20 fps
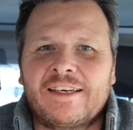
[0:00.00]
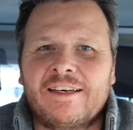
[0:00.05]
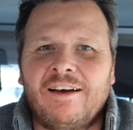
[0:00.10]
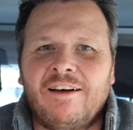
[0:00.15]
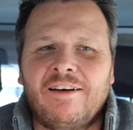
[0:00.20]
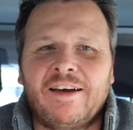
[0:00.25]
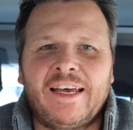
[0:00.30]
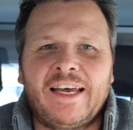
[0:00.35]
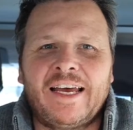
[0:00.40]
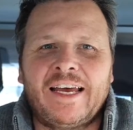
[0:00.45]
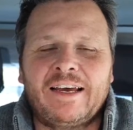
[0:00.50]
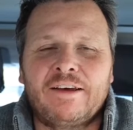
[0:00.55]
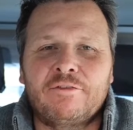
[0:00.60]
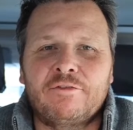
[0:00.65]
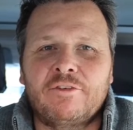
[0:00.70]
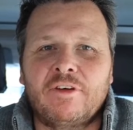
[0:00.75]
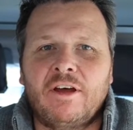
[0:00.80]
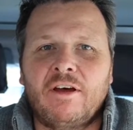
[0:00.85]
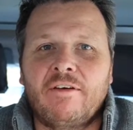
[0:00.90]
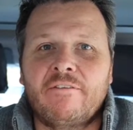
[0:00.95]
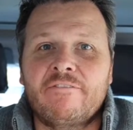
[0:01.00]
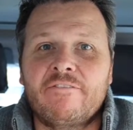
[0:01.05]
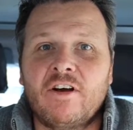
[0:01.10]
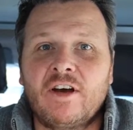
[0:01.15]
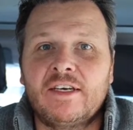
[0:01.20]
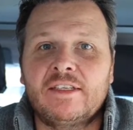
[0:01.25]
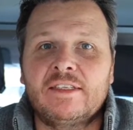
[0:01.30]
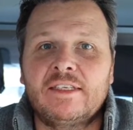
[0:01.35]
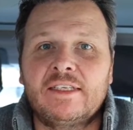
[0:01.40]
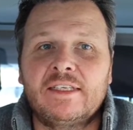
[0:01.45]
I have
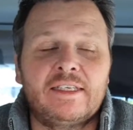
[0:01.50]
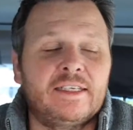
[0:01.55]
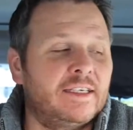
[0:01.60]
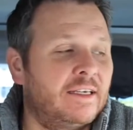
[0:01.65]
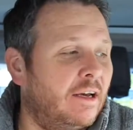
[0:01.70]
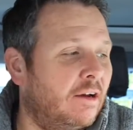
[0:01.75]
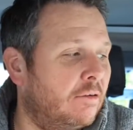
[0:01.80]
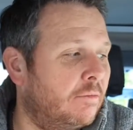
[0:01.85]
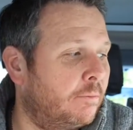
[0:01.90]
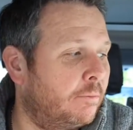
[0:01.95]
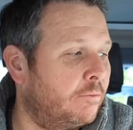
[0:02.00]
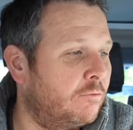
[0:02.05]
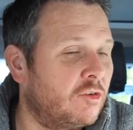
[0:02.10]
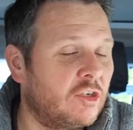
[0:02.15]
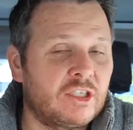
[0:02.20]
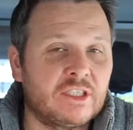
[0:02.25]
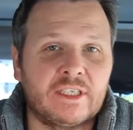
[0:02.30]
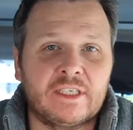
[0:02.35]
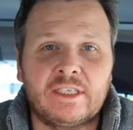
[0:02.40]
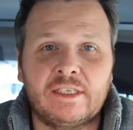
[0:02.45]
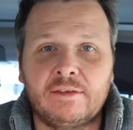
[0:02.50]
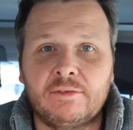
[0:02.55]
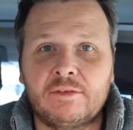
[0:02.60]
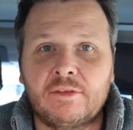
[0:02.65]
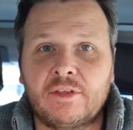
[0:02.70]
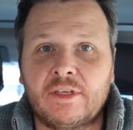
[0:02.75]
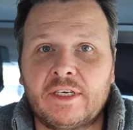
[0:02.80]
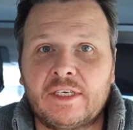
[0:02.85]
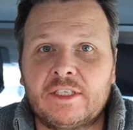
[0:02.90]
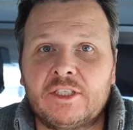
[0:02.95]
finally received
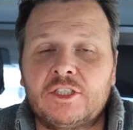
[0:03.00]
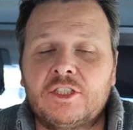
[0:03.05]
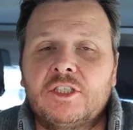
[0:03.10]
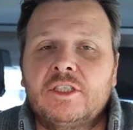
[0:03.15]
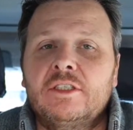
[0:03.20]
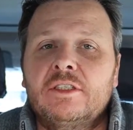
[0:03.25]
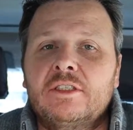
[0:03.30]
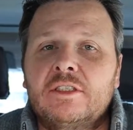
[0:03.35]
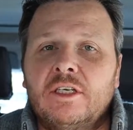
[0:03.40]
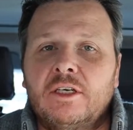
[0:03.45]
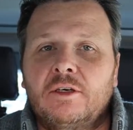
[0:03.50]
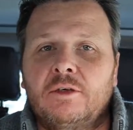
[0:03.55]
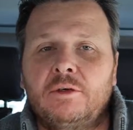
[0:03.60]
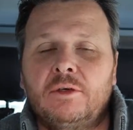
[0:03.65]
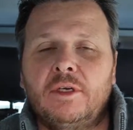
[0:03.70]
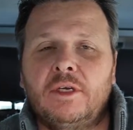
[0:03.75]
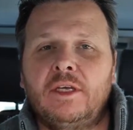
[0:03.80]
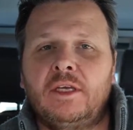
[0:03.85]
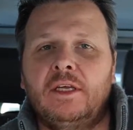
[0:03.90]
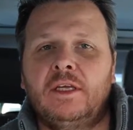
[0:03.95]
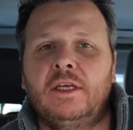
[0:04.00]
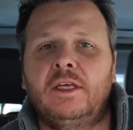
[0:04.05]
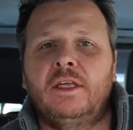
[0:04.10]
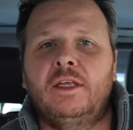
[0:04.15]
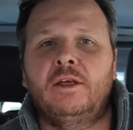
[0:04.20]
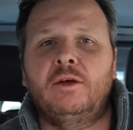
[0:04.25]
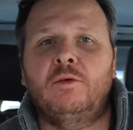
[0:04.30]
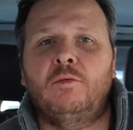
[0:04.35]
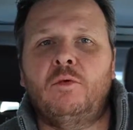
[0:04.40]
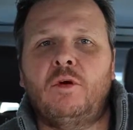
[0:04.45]
the hinges, so
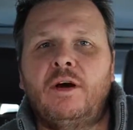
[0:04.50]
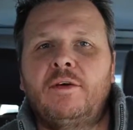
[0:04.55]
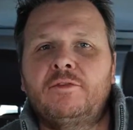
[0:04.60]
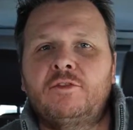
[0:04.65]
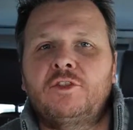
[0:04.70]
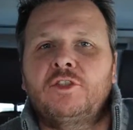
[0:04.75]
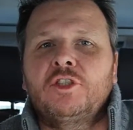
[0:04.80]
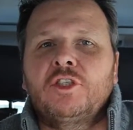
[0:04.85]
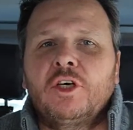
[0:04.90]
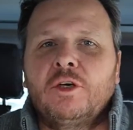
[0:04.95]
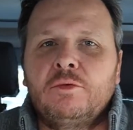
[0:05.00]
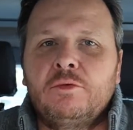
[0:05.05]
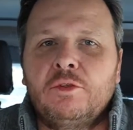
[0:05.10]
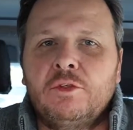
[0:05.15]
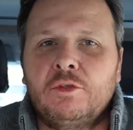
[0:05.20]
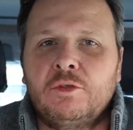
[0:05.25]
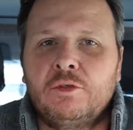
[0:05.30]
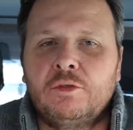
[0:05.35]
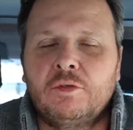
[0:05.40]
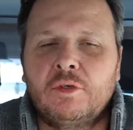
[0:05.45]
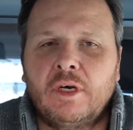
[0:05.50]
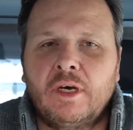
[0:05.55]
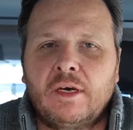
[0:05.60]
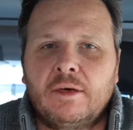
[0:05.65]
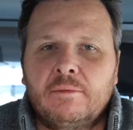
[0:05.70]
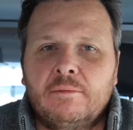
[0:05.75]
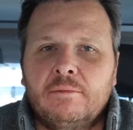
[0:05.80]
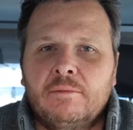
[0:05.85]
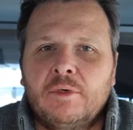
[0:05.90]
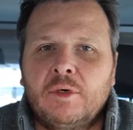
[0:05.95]
what I've just shown you
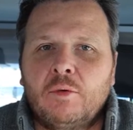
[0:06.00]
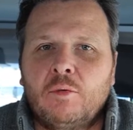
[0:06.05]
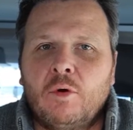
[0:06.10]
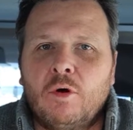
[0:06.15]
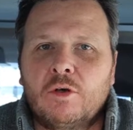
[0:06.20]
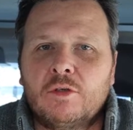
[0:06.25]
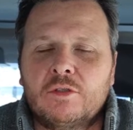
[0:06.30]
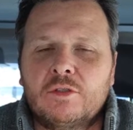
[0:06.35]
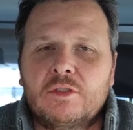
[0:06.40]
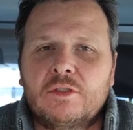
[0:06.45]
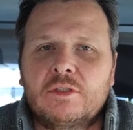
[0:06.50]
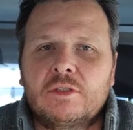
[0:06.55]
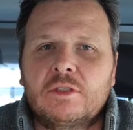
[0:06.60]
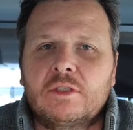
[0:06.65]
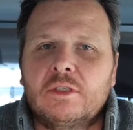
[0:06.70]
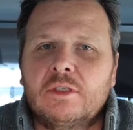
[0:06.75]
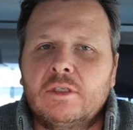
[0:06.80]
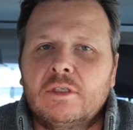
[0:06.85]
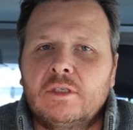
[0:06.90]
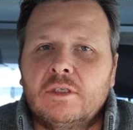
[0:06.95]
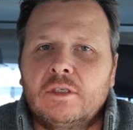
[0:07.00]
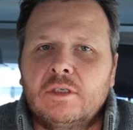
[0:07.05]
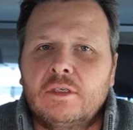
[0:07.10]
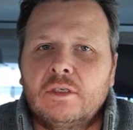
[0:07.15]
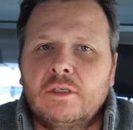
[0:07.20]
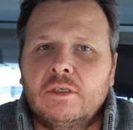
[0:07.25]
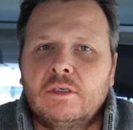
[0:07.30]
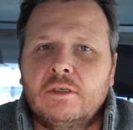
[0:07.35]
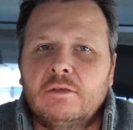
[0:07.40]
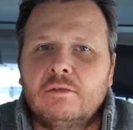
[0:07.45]
was
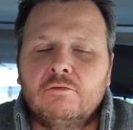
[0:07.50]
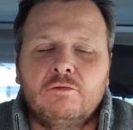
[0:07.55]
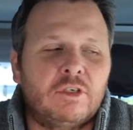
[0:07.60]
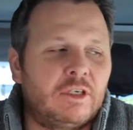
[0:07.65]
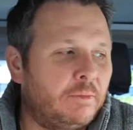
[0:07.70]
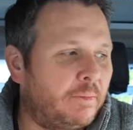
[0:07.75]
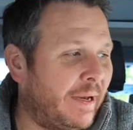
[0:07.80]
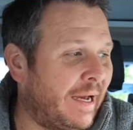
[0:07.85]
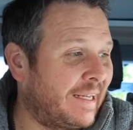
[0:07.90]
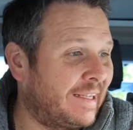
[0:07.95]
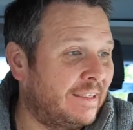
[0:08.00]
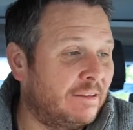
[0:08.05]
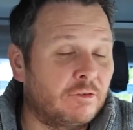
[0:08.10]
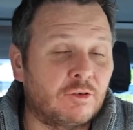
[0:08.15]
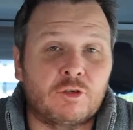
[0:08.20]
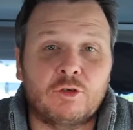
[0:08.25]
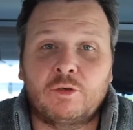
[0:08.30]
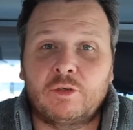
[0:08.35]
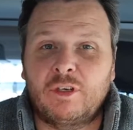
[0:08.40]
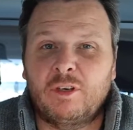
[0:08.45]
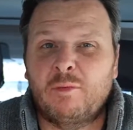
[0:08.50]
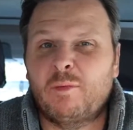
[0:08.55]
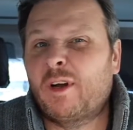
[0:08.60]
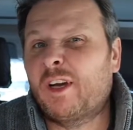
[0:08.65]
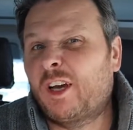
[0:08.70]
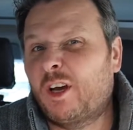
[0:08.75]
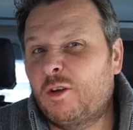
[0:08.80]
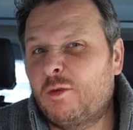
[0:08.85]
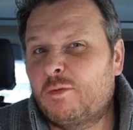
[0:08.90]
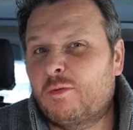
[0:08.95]
really badly recorded on my
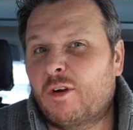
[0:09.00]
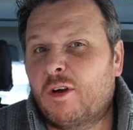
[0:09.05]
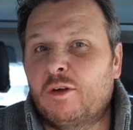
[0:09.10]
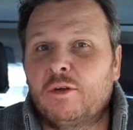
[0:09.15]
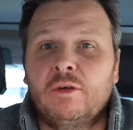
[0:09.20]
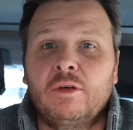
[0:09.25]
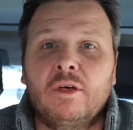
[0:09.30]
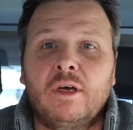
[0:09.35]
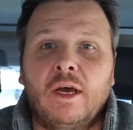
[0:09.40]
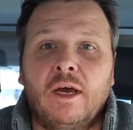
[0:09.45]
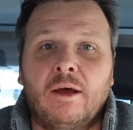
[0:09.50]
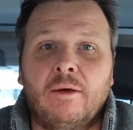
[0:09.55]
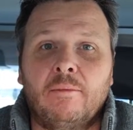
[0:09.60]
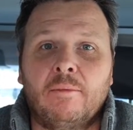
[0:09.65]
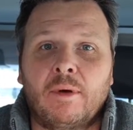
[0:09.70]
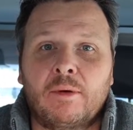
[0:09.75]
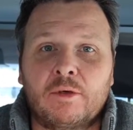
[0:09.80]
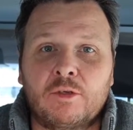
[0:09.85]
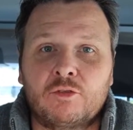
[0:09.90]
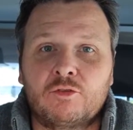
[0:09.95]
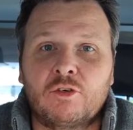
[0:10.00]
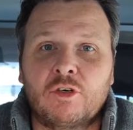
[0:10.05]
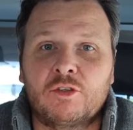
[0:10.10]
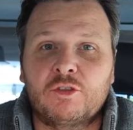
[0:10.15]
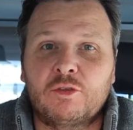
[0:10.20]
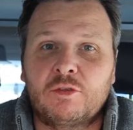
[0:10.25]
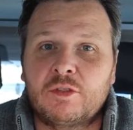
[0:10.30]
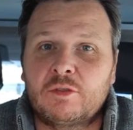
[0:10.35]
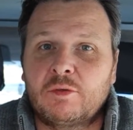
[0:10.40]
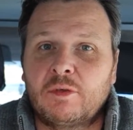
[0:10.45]
GoPro. I'm going to try and
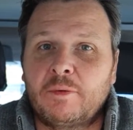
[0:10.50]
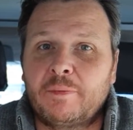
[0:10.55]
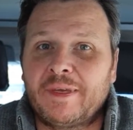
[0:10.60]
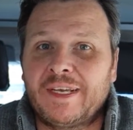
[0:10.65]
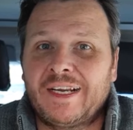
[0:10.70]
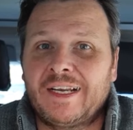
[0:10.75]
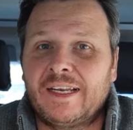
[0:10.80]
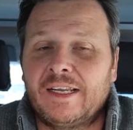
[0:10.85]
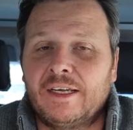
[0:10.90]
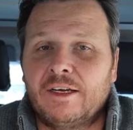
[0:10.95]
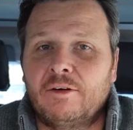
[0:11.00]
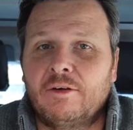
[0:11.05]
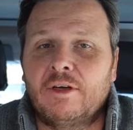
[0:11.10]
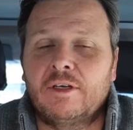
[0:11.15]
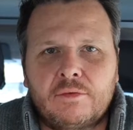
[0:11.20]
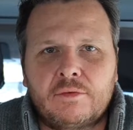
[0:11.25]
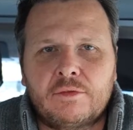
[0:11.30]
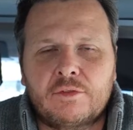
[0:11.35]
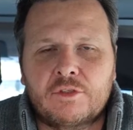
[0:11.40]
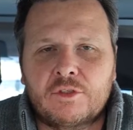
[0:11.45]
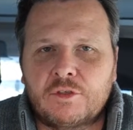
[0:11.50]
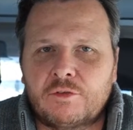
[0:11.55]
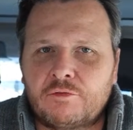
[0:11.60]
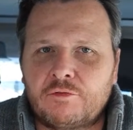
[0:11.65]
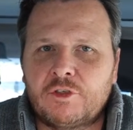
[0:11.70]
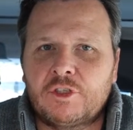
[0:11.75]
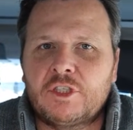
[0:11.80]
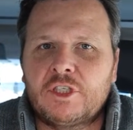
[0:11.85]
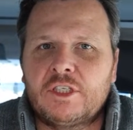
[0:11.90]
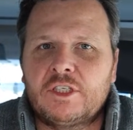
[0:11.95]
do this one a bit clearer. So the
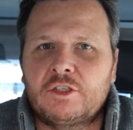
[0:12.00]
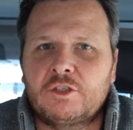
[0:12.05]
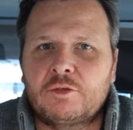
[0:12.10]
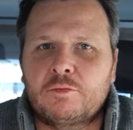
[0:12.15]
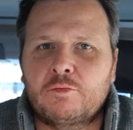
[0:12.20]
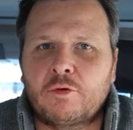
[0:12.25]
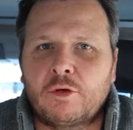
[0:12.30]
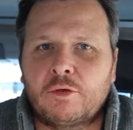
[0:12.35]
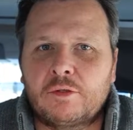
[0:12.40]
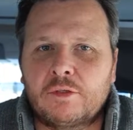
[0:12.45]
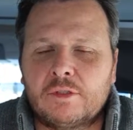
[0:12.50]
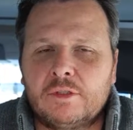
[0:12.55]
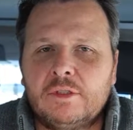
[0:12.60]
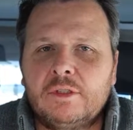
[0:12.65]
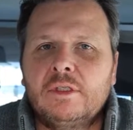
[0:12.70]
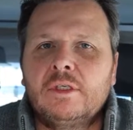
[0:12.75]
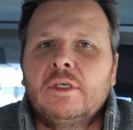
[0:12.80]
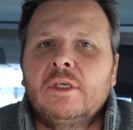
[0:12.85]
fridge hinge is broken.